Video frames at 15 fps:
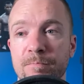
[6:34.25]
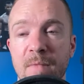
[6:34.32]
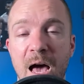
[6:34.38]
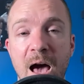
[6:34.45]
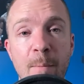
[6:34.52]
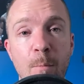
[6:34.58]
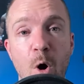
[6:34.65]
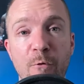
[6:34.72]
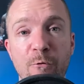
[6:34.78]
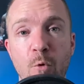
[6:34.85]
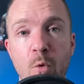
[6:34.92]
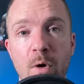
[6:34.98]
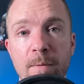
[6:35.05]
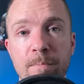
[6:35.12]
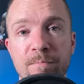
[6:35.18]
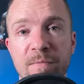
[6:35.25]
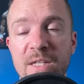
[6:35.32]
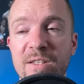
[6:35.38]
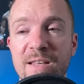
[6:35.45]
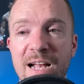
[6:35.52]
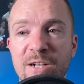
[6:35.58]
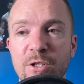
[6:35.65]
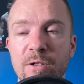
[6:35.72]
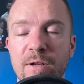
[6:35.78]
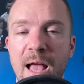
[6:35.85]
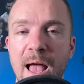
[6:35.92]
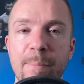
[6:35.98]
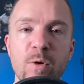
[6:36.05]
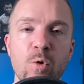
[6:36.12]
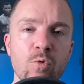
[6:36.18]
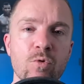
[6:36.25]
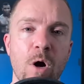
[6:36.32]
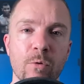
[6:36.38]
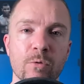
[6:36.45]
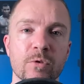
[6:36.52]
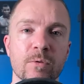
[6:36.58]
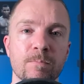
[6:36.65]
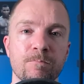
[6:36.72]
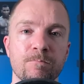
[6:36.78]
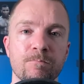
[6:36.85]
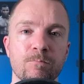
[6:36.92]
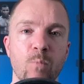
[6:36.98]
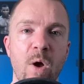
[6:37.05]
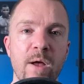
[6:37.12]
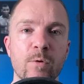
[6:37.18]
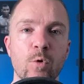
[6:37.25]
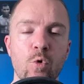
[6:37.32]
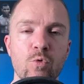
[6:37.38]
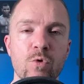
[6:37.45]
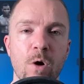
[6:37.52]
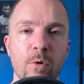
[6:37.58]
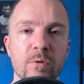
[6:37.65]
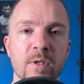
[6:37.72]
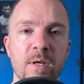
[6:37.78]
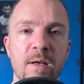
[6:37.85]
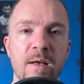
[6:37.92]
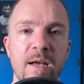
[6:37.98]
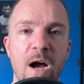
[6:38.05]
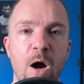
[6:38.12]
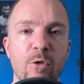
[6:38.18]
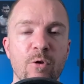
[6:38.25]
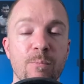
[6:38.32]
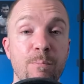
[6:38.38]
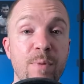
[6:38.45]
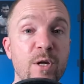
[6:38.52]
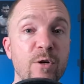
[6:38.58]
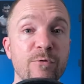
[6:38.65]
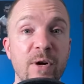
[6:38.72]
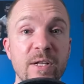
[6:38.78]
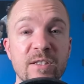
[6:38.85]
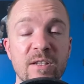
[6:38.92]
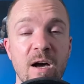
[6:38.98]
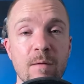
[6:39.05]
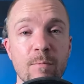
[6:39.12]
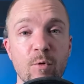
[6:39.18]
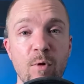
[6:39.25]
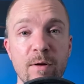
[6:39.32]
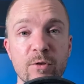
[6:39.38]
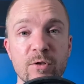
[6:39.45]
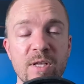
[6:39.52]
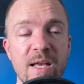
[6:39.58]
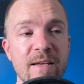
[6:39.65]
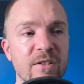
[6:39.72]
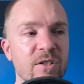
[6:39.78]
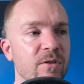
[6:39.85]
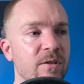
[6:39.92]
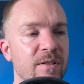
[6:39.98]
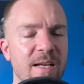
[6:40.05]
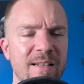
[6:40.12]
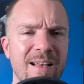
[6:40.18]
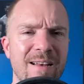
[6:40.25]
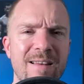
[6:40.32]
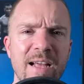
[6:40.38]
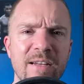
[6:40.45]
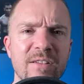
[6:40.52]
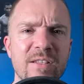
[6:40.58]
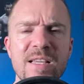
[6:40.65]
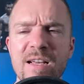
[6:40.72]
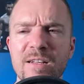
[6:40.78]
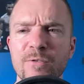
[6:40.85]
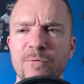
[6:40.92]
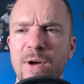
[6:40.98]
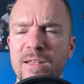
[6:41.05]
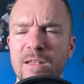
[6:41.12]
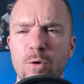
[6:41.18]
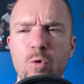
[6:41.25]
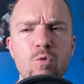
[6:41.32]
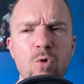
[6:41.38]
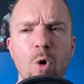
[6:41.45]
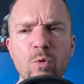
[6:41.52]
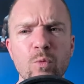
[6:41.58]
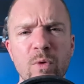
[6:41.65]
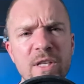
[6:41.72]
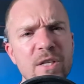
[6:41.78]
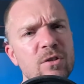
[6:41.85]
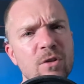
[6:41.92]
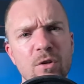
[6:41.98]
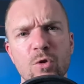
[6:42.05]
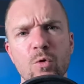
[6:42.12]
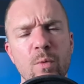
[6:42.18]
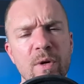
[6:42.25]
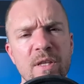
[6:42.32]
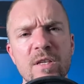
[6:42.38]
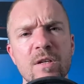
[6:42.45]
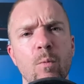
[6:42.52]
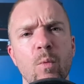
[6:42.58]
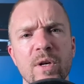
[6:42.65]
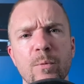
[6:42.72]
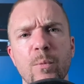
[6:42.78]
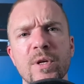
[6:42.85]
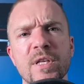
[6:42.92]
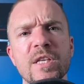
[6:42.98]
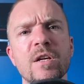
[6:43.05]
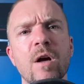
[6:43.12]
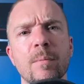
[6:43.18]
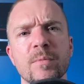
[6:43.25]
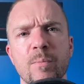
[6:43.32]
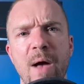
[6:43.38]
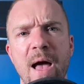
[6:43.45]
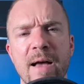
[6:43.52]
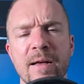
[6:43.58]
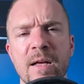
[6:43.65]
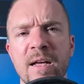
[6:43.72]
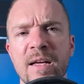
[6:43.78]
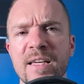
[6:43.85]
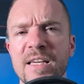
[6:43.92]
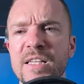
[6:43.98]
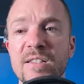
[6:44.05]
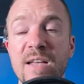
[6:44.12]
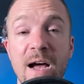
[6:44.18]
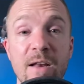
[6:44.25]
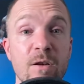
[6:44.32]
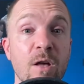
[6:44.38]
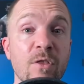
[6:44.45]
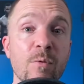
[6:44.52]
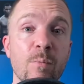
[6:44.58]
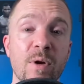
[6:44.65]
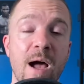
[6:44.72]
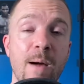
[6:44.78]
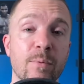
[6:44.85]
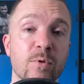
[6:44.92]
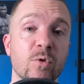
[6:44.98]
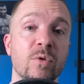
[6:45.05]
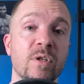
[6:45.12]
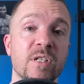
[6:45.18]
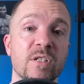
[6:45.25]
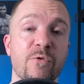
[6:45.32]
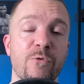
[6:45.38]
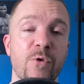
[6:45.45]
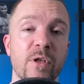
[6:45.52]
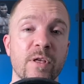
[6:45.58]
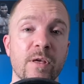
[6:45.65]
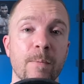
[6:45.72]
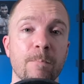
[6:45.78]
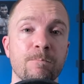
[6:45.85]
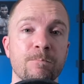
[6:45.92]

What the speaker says: I'm all for it. Is it actually going to happen? Who knows? Right? Who knows? Are there bigger fights that Conor McGregor take? Is he going to take that Nate Diaz fight? Like, who knows what he's going to do when he comes back? He's got nothing but opportunities in front of him.